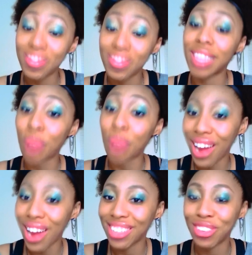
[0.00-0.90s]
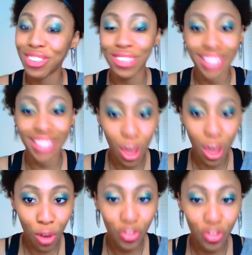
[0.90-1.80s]
these products
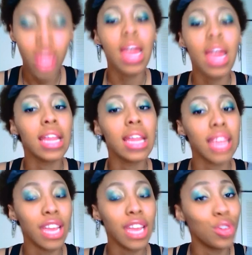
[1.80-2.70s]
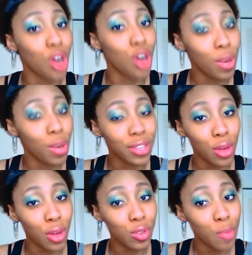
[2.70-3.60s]
yourself, then you can always
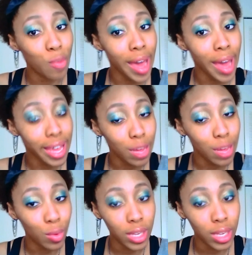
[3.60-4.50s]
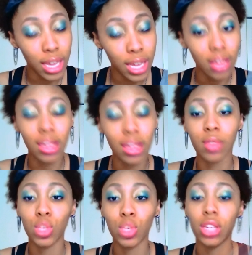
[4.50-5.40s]
go to my e-boutique.
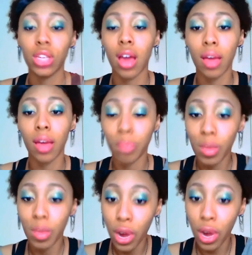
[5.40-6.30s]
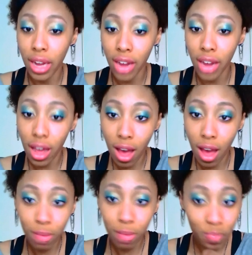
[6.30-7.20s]
It's
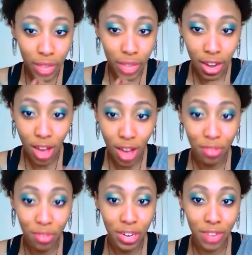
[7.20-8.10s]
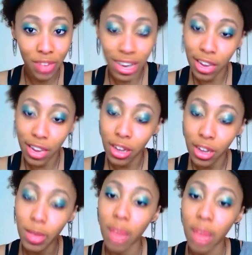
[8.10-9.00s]
meetmarknow.com, and I'll have it written right here at
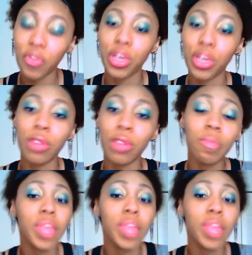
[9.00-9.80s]
the bottom for you.